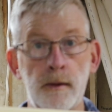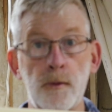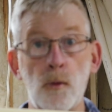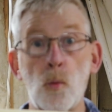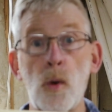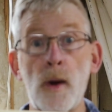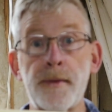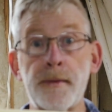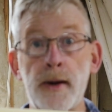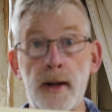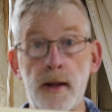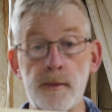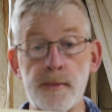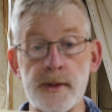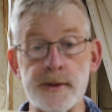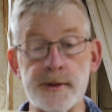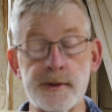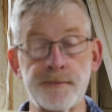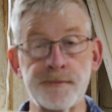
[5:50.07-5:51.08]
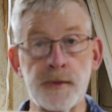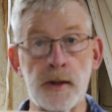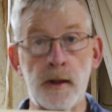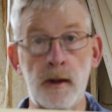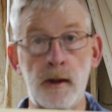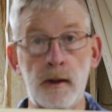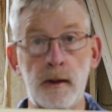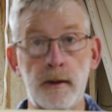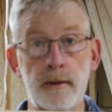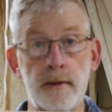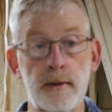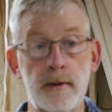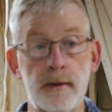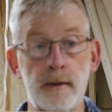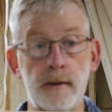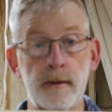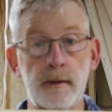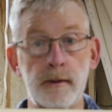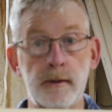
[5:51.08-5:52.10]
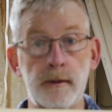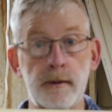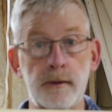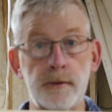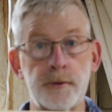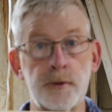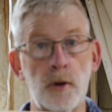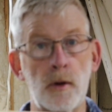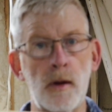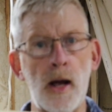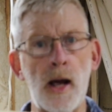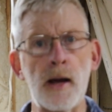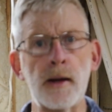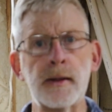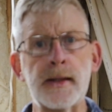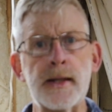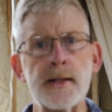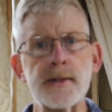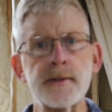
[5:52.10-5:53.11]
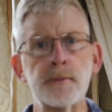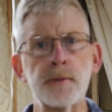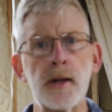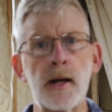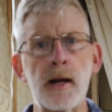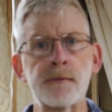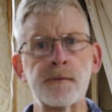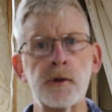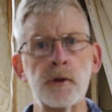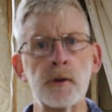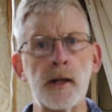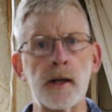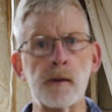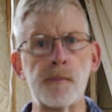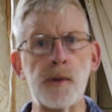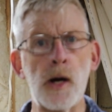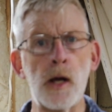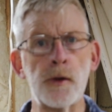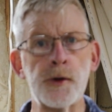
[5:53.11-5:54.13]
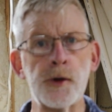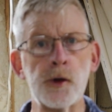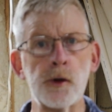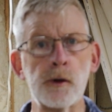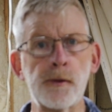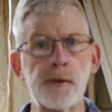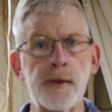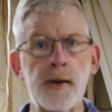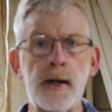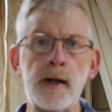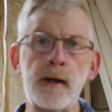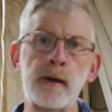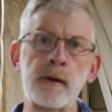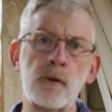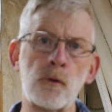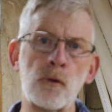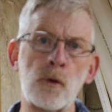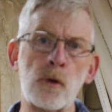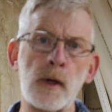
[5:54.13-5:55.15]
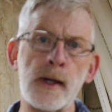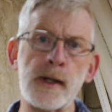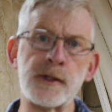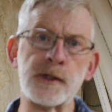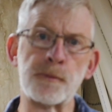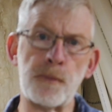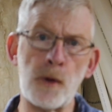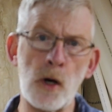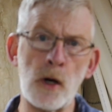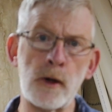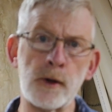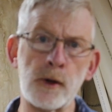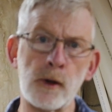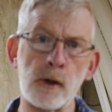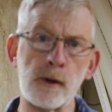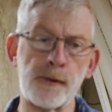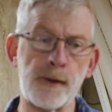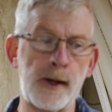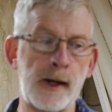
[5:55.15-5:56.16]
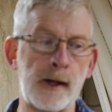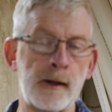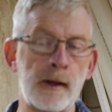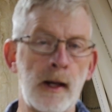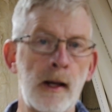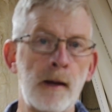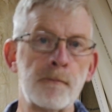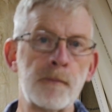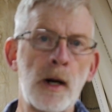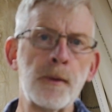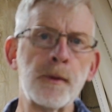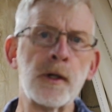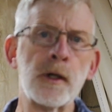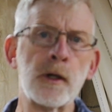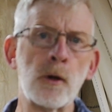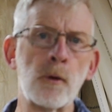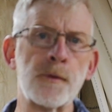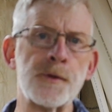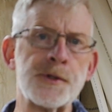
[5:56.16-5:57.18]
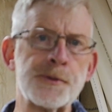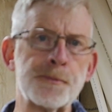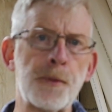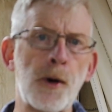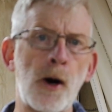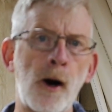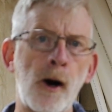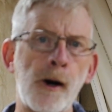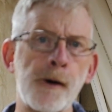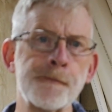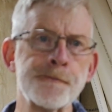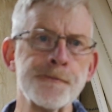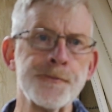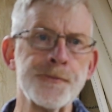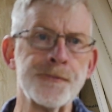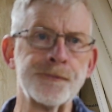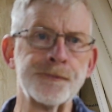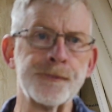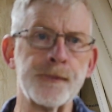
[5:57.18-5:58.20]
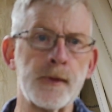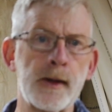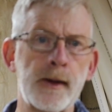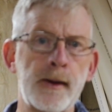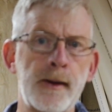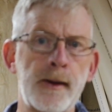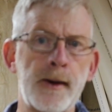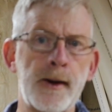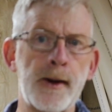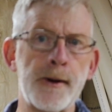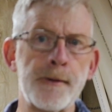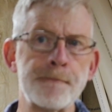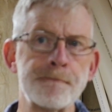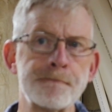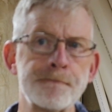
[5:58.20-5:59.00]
weather elements. So I guess I'm going to have to do like a polyurethane or a spar urethane. Probably going to go with the spar. Yeah.